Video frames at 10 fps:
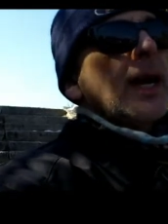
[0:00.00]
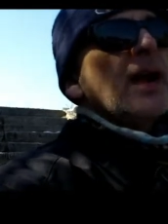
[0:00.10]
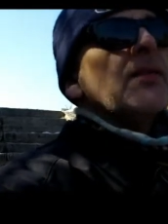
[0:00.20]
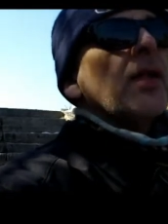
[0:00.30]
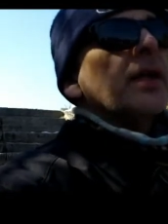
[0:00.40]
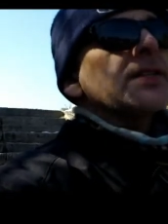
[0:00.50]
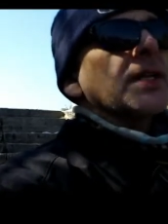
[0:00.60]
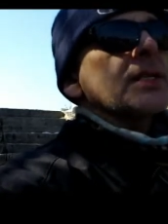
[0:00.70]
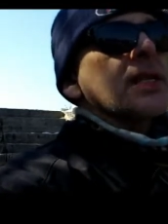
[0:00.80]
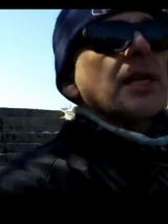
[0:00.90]
I have lots
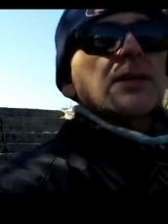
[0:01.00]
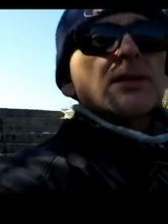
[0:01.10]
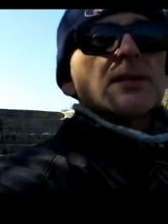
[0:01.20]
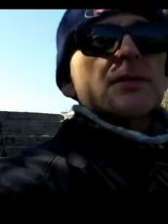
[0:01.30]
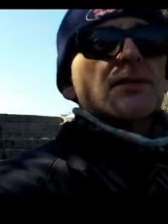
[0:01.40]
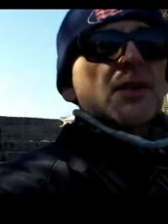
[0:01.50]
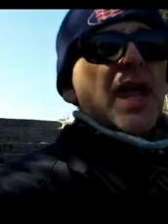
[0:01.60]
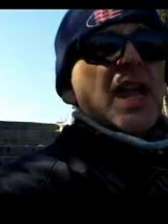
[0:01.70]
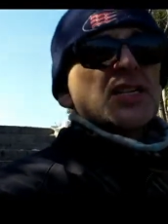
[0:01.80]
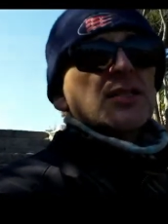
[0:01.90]
of containers for
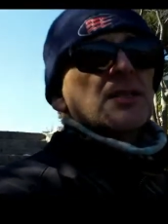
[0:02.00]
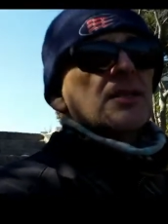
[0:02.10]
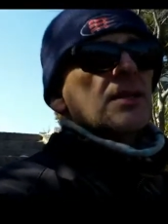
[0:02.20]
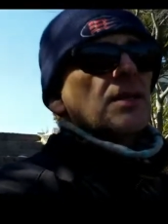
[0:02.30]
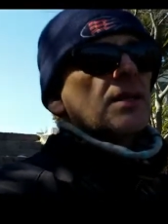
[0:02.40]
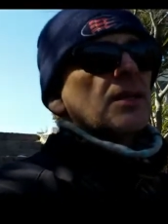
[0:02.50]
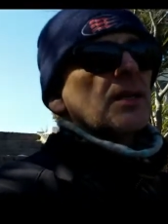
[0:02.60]
caches.